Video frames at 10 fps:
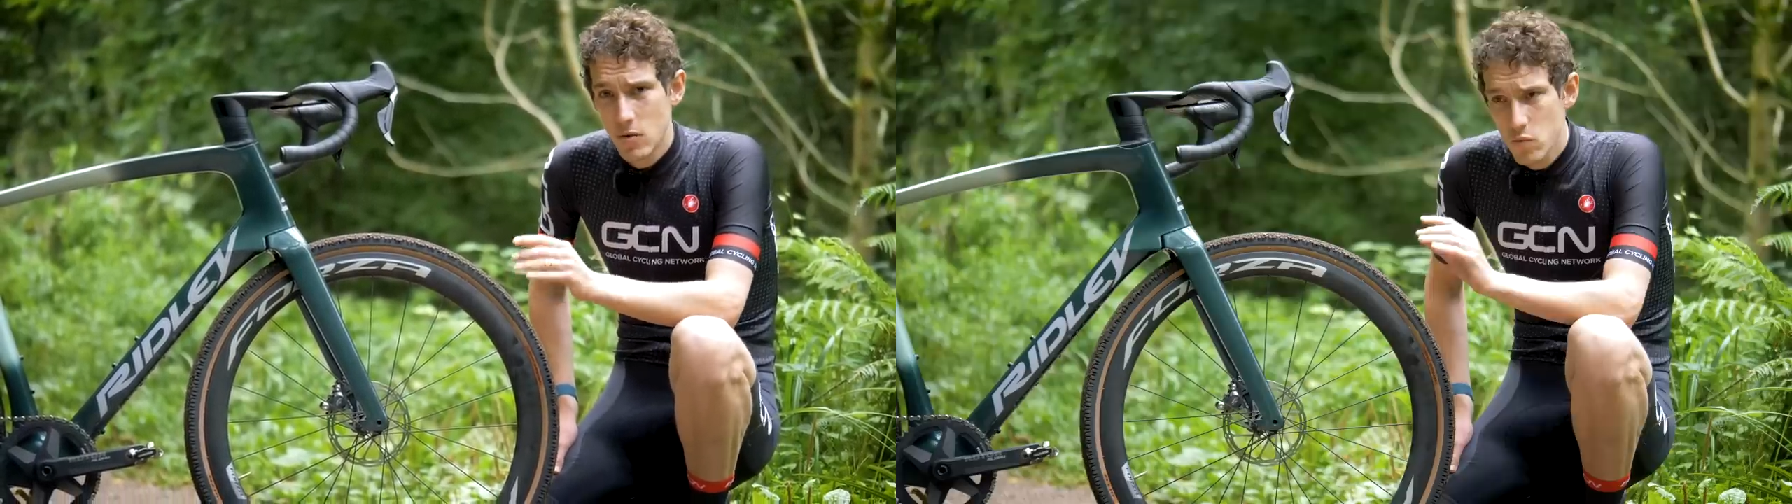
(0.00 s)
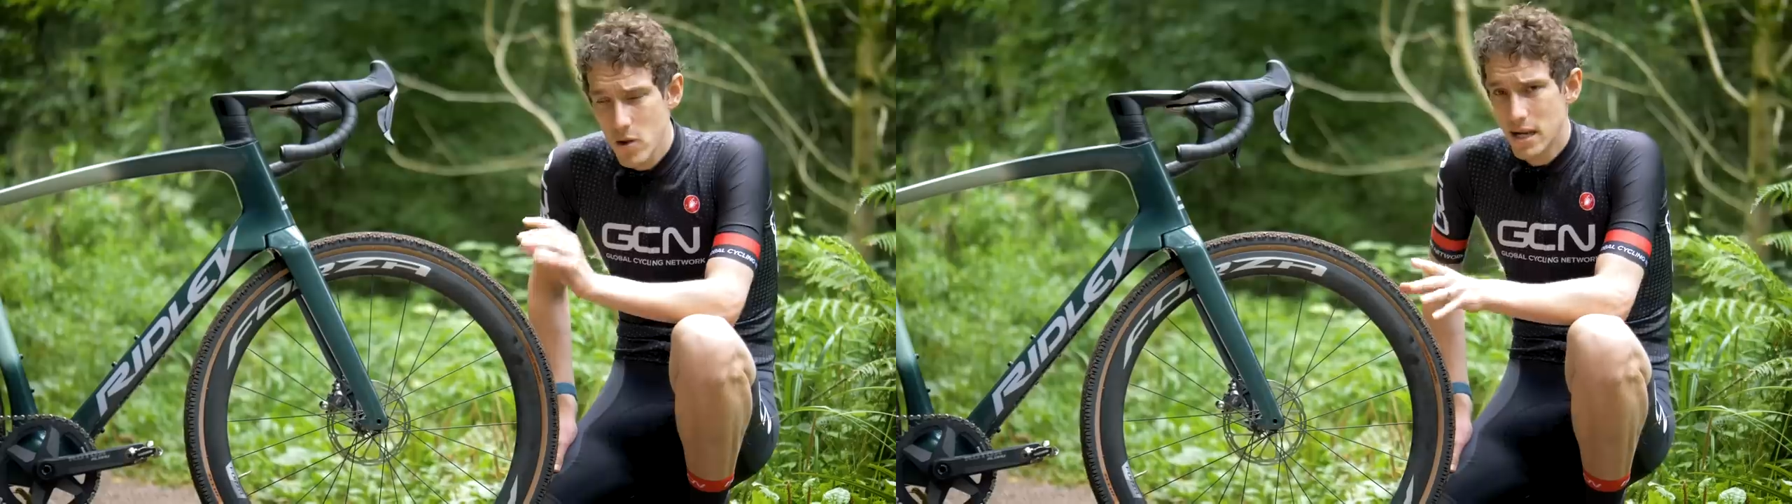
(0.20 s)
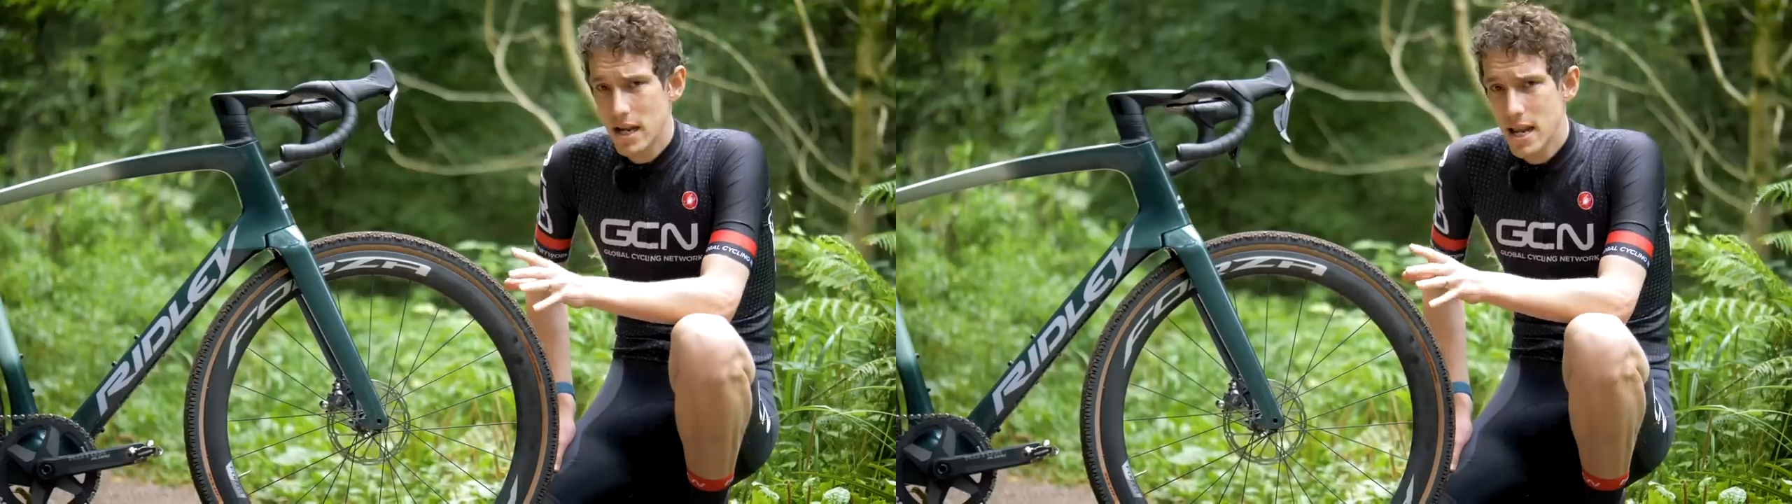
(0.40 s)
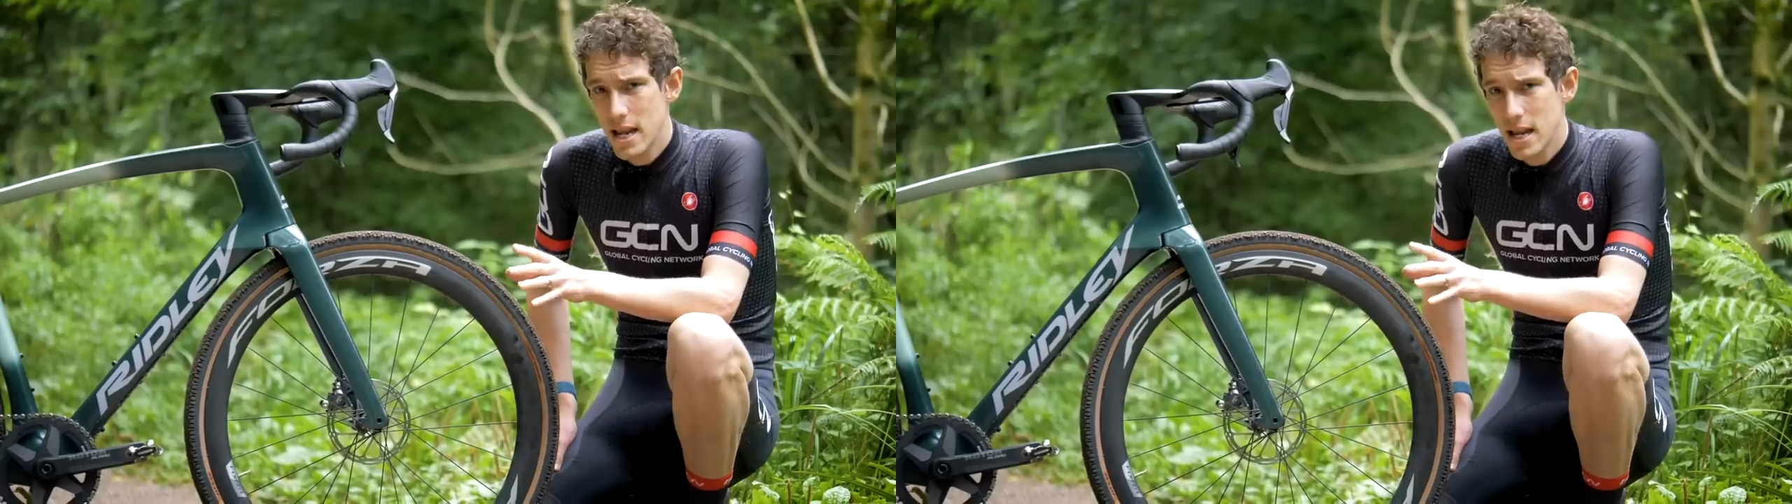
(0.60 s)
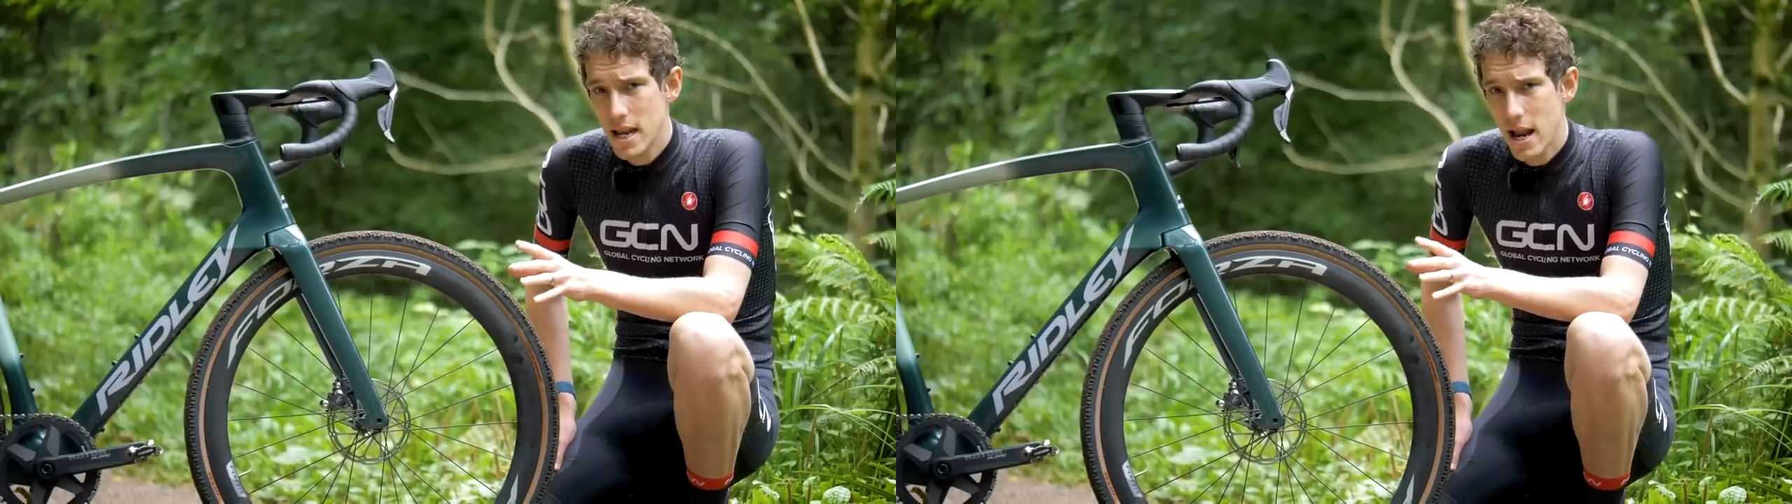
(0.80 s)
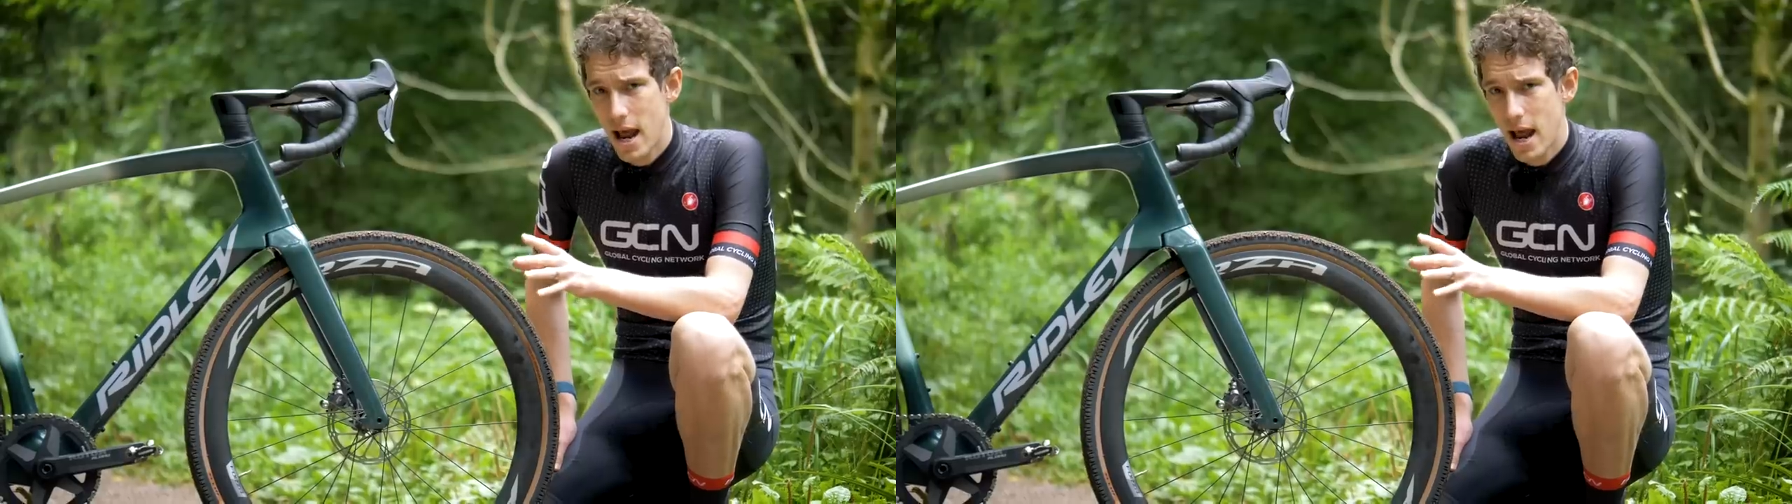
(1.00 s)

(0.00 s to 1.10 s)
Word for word: Ridley